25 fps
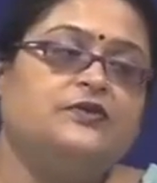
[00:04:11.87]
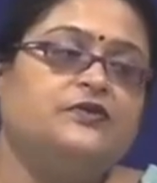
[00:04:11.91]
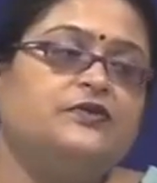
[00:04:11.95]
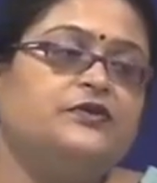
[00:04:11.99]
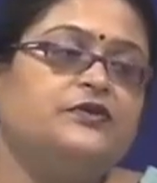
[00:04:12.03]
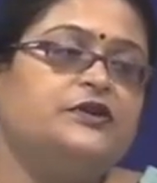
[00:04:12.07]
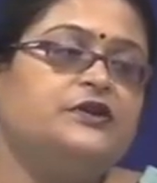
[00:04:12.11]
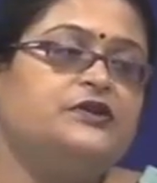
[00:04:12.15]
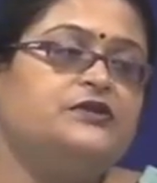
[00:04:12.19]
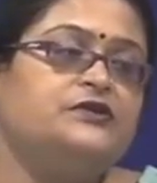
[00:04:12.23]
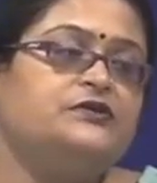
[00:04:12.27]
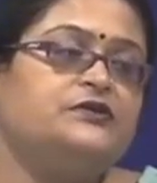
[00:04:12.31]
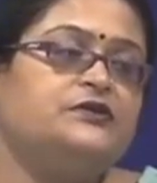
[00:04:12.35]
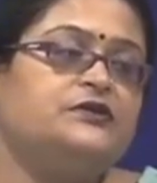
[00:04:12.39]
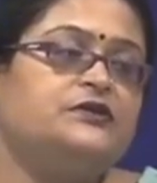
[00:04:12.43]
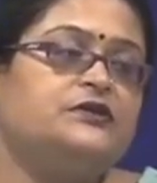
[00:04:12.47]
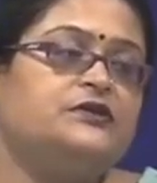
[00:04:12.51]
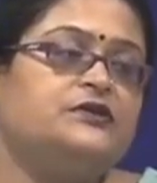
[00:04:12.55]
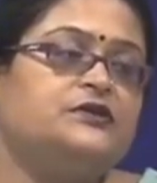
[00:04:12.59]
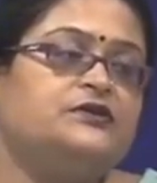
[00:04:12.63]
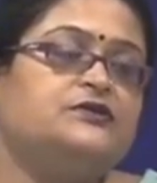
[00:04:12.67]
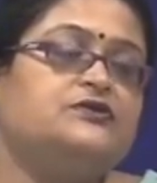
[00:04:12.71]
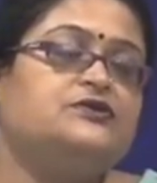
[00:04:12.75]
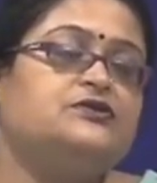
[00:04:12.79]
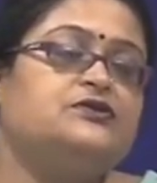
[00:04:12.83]
When we
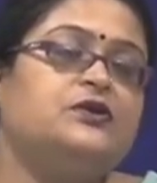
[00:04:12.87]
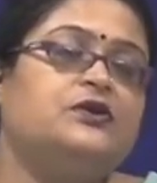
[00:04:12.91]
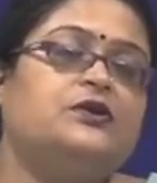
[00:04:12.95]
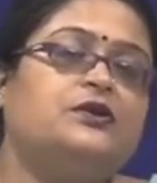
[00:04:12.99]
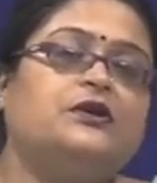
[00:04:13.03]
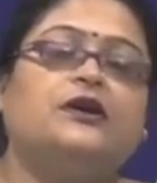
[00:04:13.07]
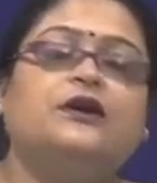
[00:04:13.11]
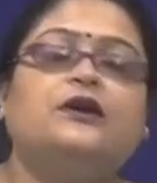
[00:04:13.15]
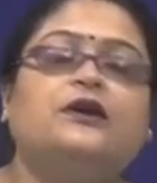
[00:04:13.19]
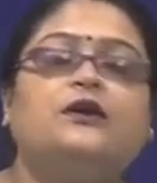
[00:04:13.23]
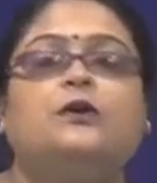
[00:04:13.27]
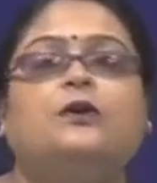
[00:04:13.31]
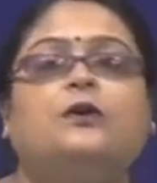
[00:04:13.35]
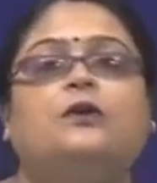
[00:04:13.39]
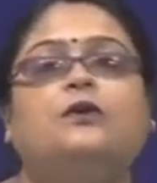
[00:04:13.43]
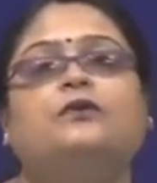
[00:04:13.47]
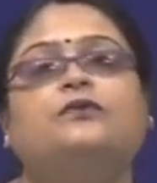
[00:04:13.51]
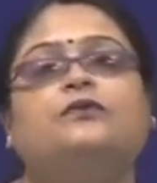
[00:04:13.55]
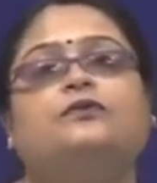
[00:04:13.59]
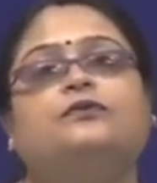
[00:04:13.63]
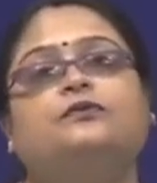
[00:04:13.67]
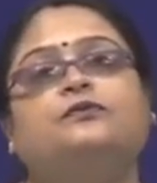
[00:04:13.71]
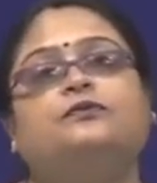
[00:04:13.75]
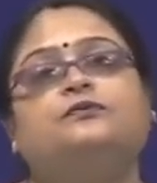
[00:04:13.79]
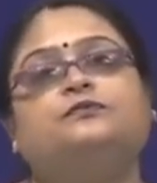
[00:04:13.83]
are talking
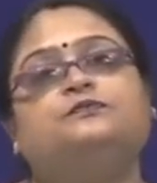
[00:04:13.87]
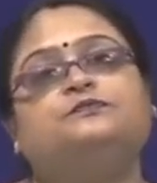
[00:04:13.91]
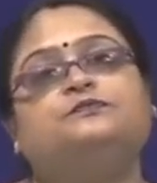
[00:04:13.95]
of